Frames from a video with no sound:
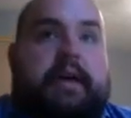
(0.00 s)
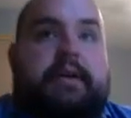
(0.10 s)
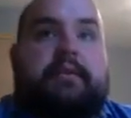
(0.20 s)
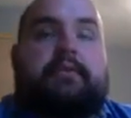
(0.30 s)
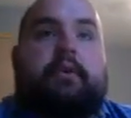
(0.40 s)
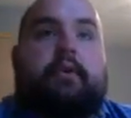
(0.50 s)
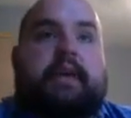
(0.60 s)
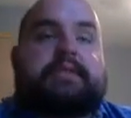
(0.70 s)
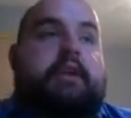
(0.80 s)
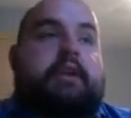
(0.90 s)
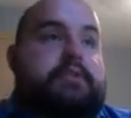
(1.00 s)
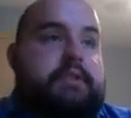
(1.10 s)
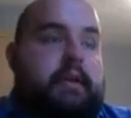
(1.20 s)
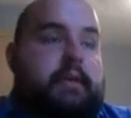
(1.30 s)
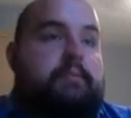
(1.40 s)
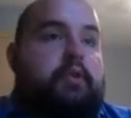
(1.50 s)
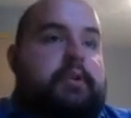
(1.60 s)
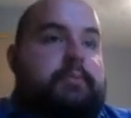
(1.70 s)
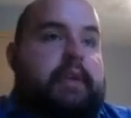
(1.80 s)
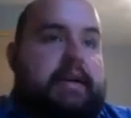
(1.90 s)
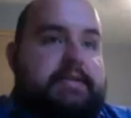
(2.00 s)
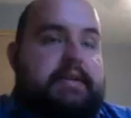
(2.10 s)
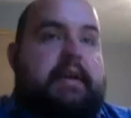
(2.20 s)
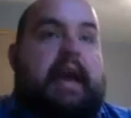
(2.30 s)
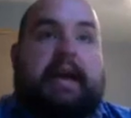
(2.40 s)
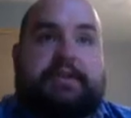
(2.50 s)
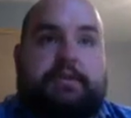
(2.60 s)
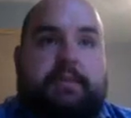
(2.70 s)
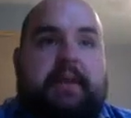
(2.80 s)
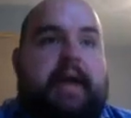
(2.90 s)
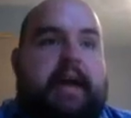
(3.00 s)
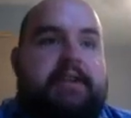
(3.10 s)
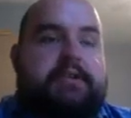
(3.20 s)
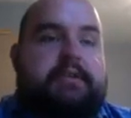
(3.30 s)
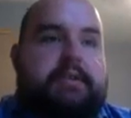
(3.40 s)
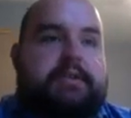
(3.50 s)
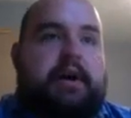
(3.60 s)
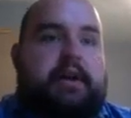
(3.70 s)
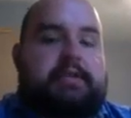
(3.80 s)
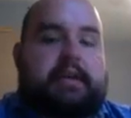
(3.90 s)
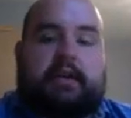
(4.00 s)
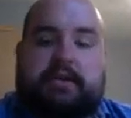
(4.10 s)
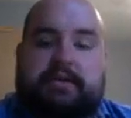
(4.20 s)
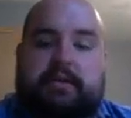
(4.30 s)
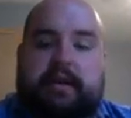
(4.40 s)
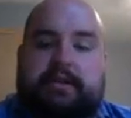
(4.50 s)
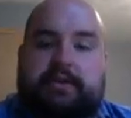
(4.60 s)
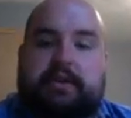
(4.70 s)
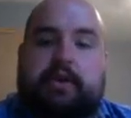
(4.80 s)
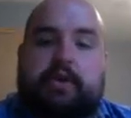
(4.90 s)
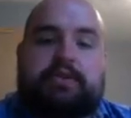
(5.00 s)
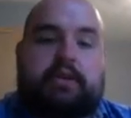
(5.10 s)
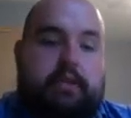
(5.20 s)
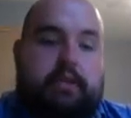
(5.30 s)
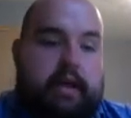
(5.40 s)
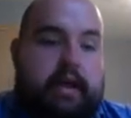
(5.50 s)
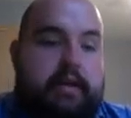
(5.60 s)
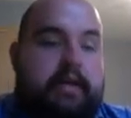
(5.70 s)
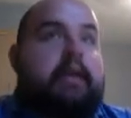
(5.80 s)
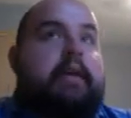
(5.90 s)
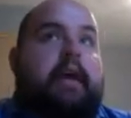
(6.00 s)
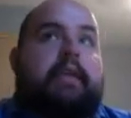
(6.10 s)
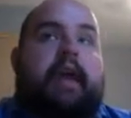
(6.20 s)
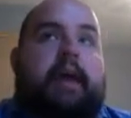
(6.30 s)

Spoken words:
in sort of less interesting and more depressing, as you might imagine, this contact also led to a huge decline in the